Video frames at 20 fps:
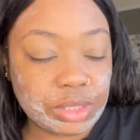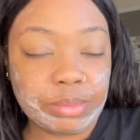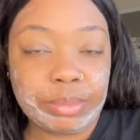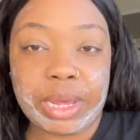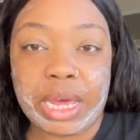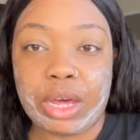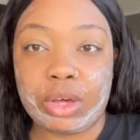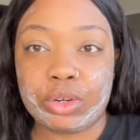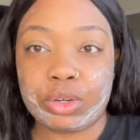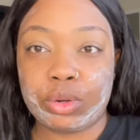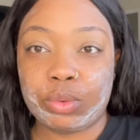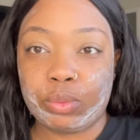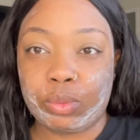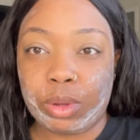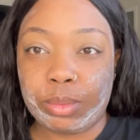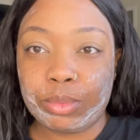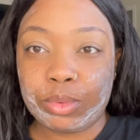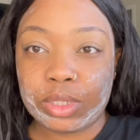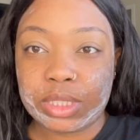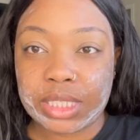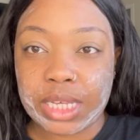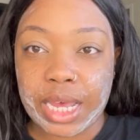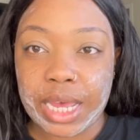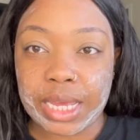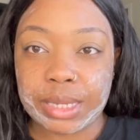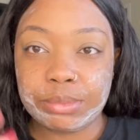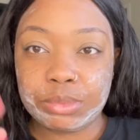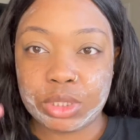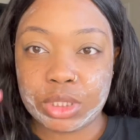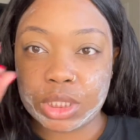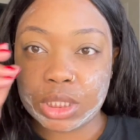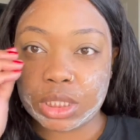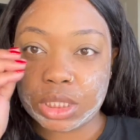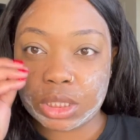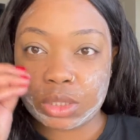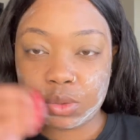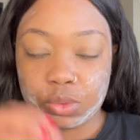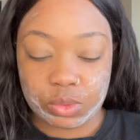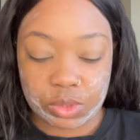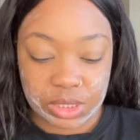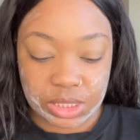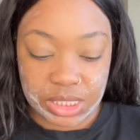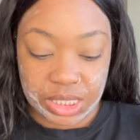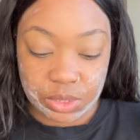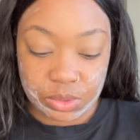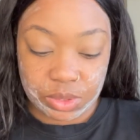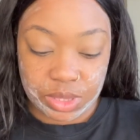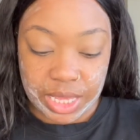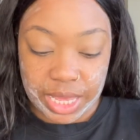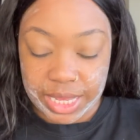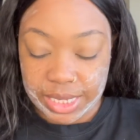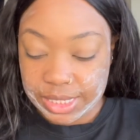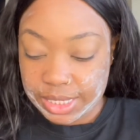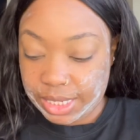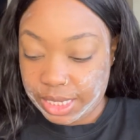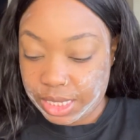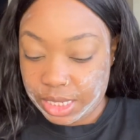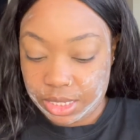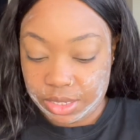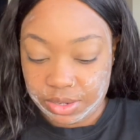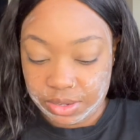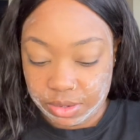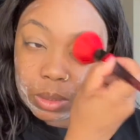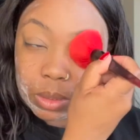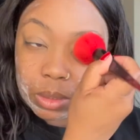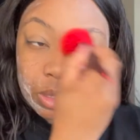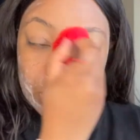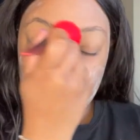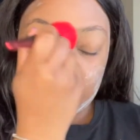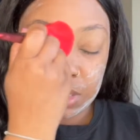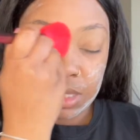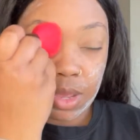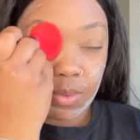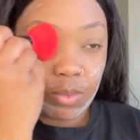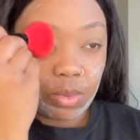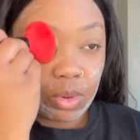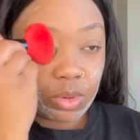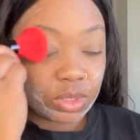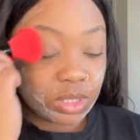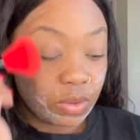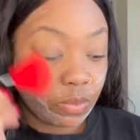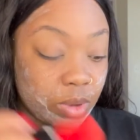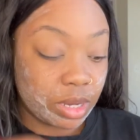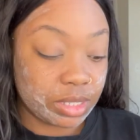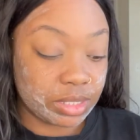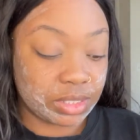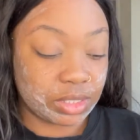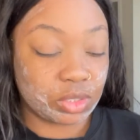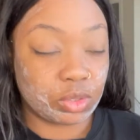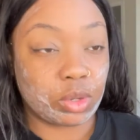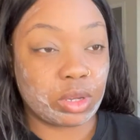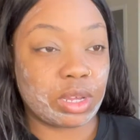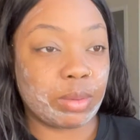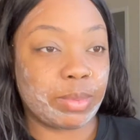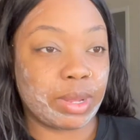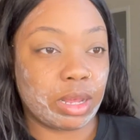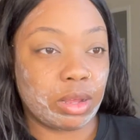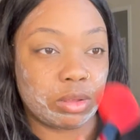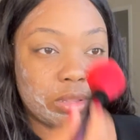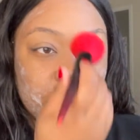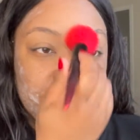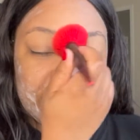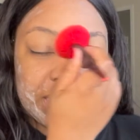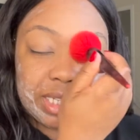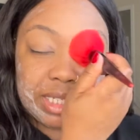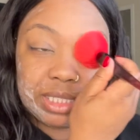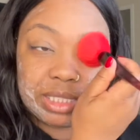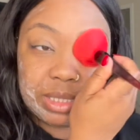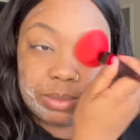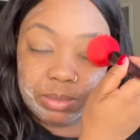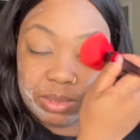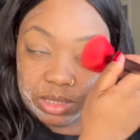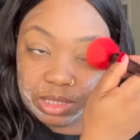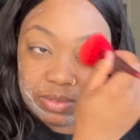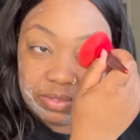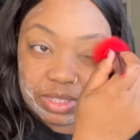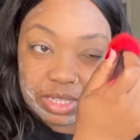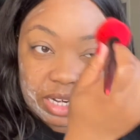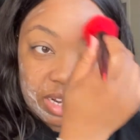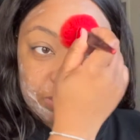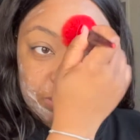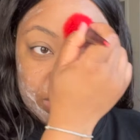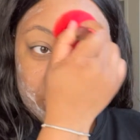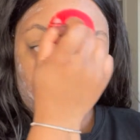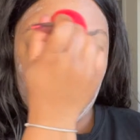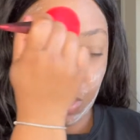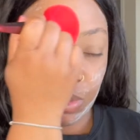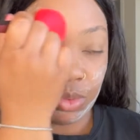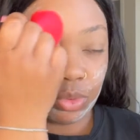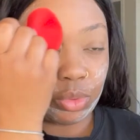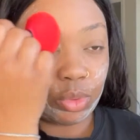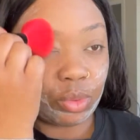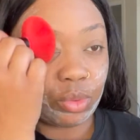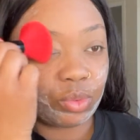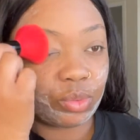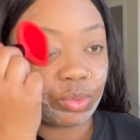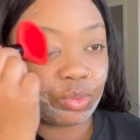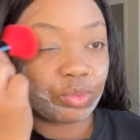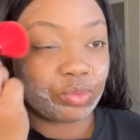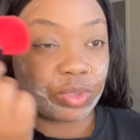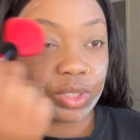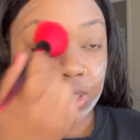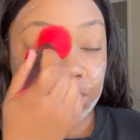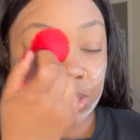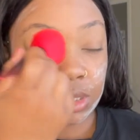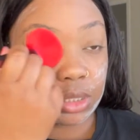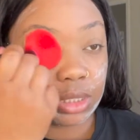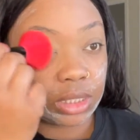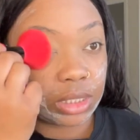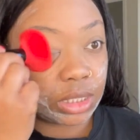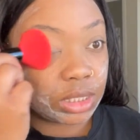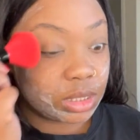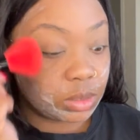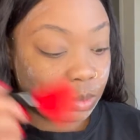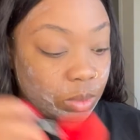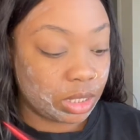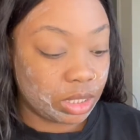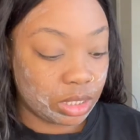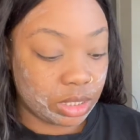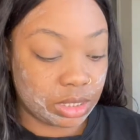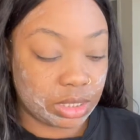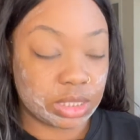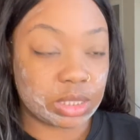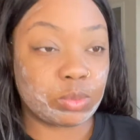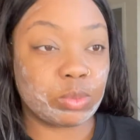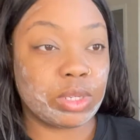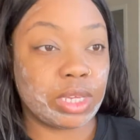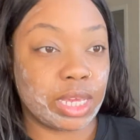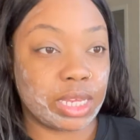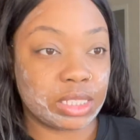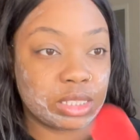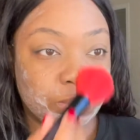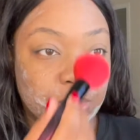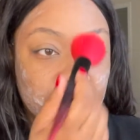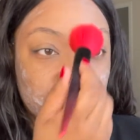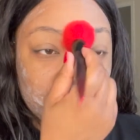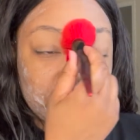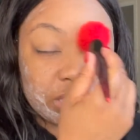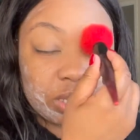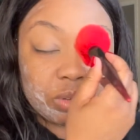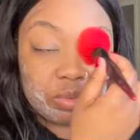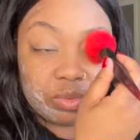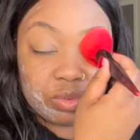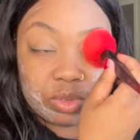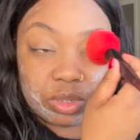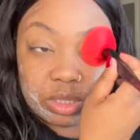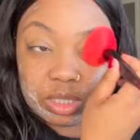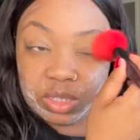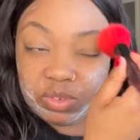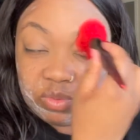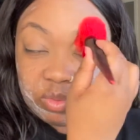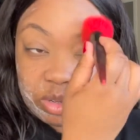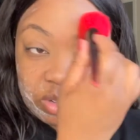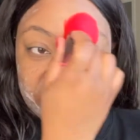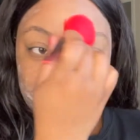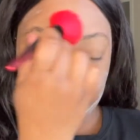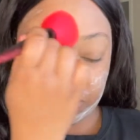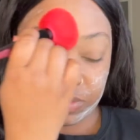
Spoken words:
powder one more time just to seal that in. So I also wanted to talk about like some stuff that I've been going through recently this week. This week has been like a really rough